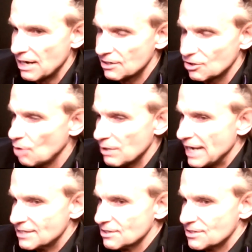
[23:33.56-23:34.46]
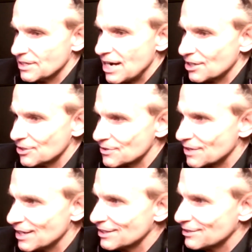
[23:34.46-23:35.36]
normal exit scenarios,
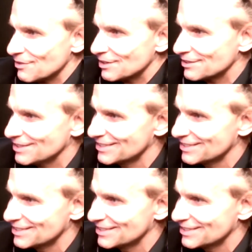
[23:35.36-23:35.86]
right? Either